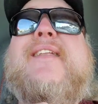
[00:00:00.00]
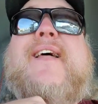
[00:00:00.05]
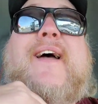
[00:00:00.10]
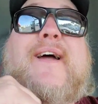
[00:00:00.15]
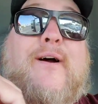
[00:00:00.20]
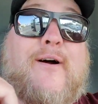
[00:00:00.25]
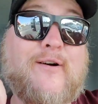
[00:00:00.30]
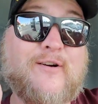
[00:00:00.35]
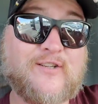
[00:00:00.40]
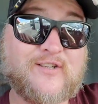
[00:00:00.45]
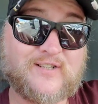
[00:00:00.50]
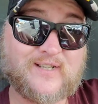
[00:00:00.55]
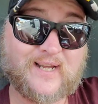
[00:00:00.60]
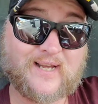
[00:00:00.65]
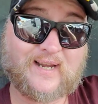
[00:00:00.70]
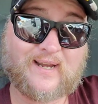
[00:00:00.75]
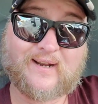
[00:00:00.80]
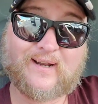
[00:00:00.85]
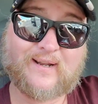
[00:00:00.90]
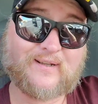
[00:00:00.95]
They are
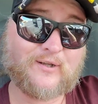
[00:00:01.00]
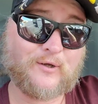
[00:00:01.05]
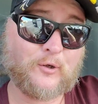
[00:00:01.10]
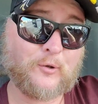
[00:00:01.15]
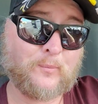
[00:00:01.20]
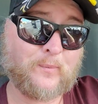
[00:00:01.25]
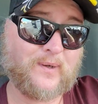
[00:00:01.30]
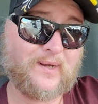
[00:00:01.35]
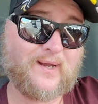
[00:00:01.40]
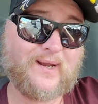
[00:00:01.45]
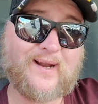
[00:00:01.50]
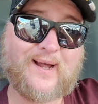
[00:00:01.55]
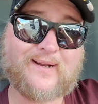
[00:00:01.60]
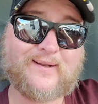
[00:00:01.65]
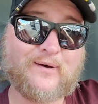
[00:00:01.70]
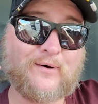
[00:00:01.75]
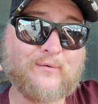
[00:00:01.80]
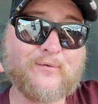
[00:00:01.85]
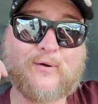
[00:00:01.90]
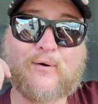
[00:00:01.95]
sticking it to me, and
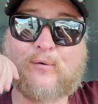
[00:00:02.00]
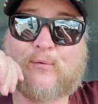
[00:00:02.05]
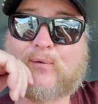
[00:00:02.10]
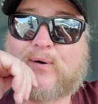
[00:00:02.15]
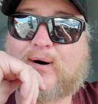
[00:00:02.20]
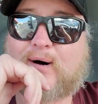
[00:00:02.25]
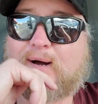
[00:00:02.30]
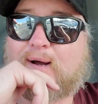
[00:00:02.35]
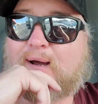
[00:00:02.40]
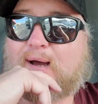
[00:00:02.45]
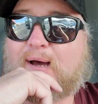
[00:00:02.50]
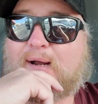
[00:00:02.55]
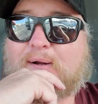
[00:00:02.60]
I don't know why.